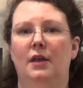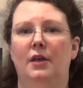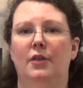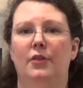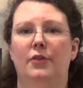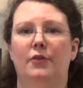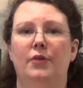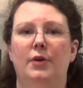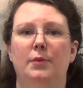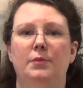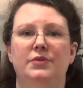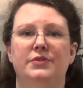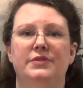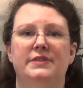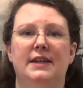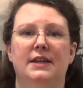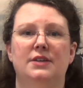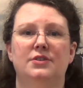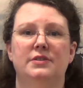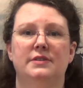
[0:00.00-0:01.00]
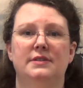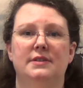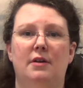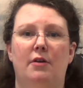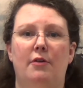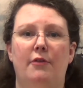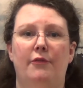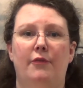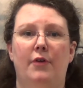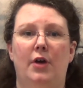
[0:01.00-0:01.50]
The criminal sanctions
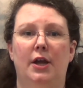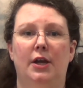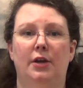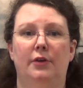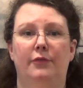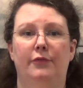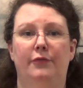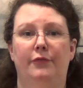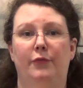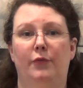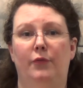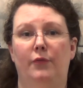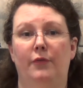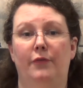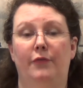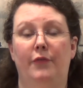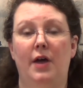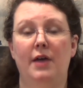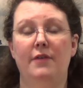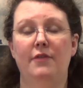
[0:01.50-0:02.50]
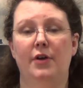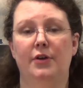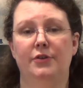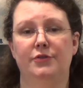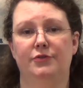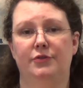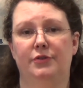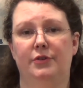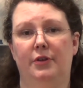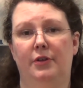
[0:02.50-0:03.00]
are a fine of
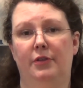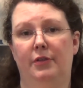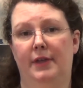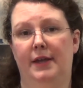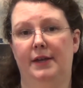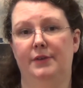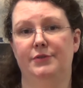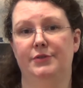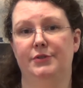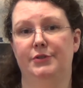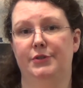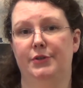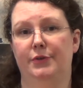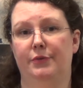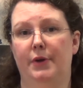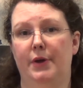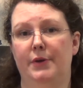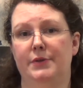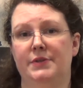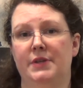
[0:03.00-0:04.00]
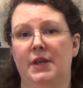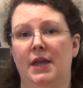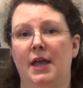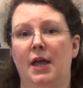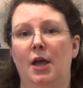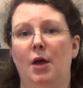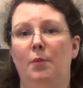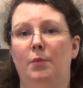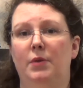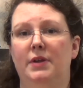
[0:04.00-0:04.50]
€500,000
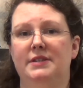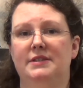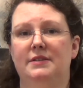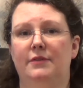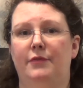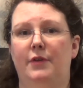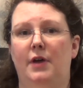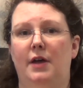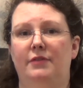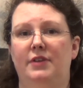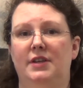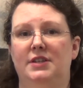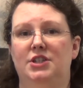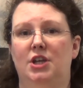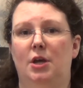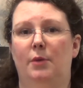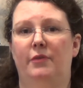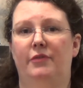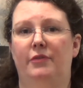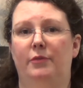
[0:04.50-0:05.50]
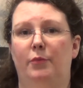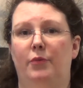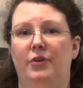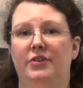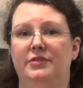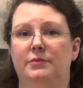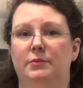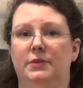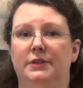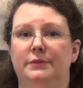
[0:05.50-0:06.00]
plus a 5-year term of
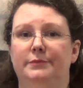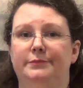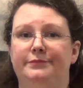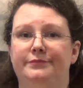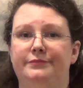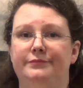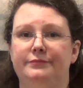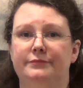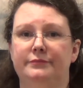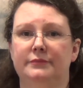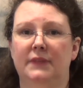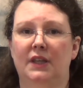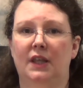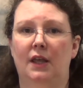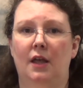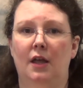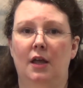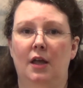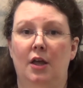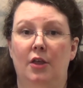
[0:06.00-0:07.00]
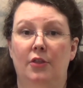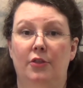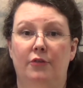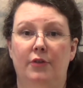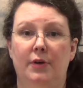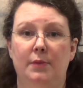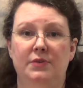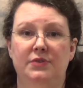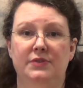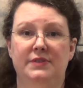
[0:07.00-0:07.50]
imprisonment. The
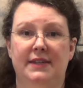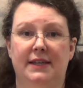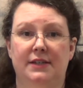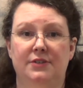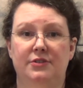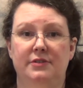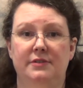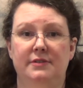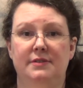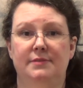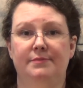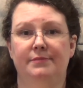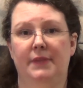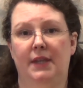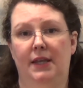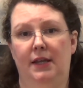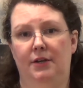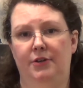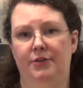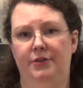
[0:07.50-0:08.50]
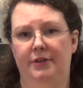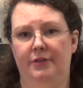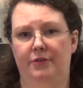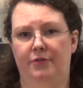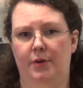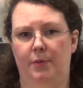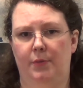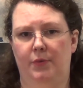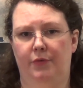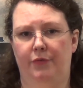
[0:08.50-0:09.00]
criminal sanctions, including the
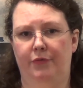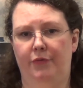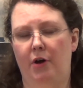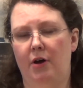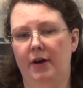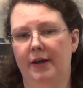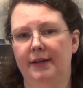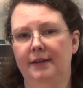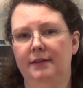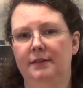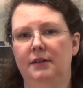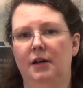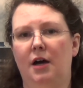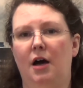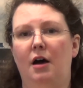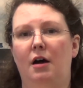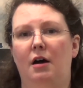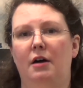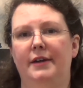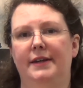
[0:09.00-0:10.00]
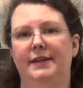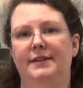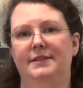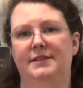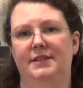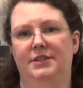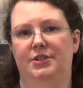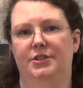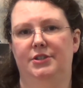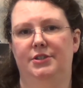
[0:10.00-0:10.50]
criminal fine, are in
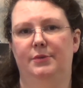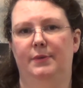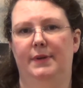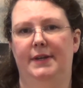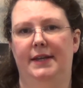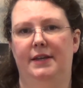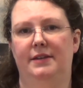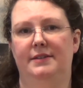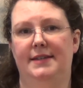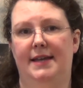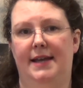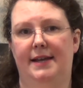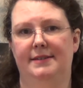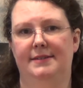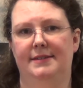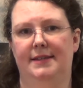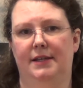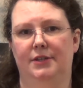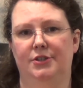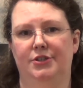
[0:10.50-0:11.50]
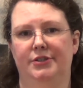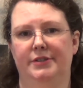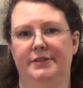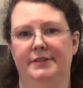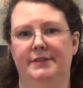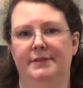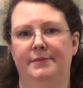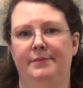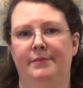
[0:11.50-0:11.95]
addition to any tax sanctions.